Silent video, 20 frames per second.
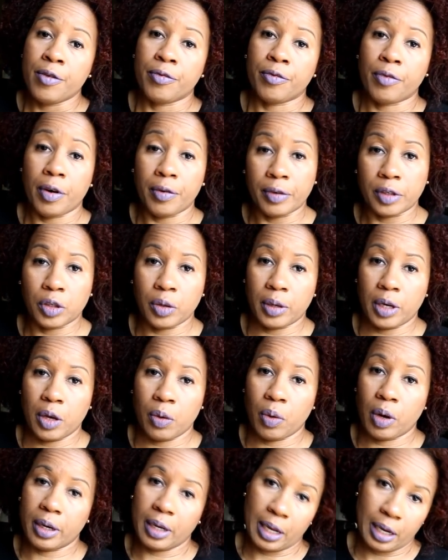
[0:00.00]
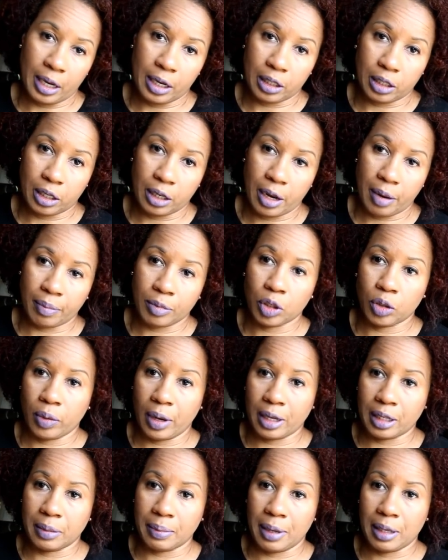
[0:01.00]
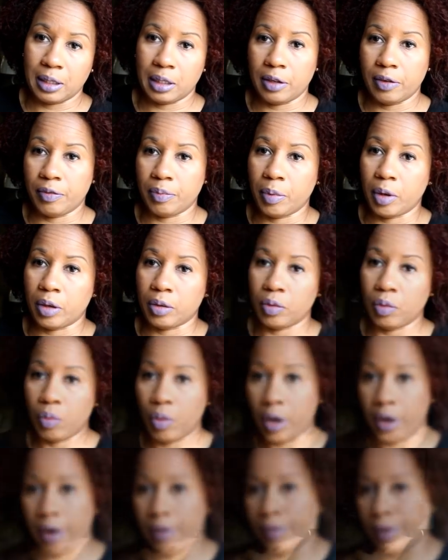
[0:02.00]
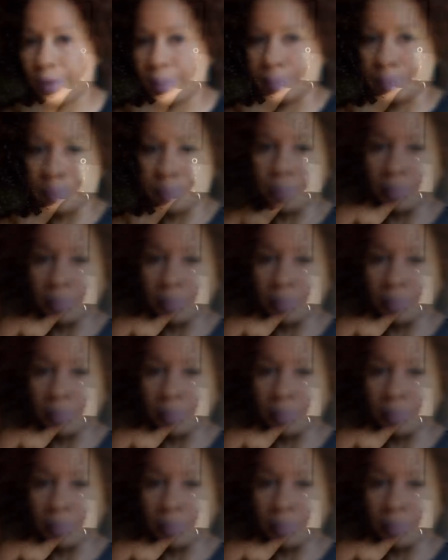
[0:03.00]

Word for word: Forever 21 H&M so expensive, but whatever.